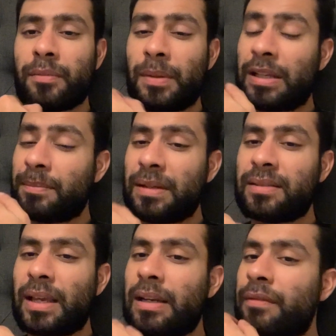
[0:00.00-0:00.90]
But that's my
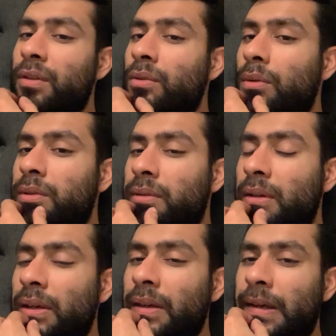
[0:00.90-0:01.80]
take. Leave your thoughts.
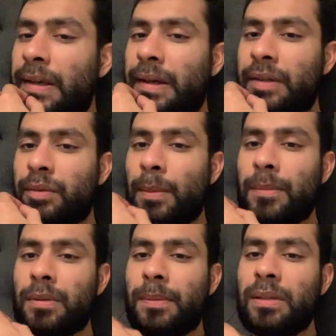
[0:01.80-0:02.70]
And guys,
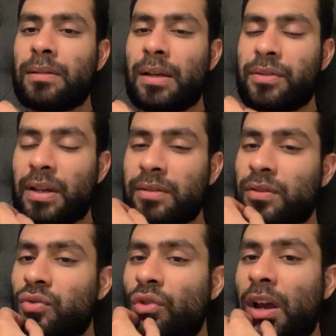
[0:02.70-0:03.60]
remember to please like, share,
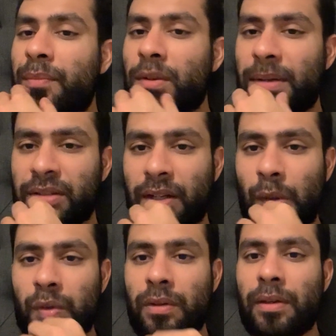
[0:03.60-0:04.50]
subscribe to my
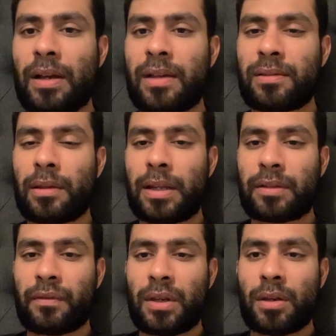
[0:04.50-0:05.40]
channel. I'll see you guys in the
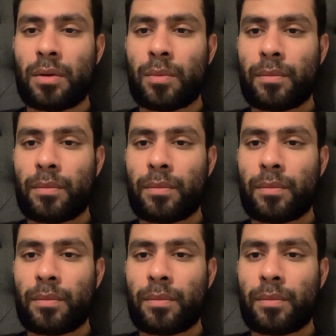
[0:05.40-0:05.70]
next video.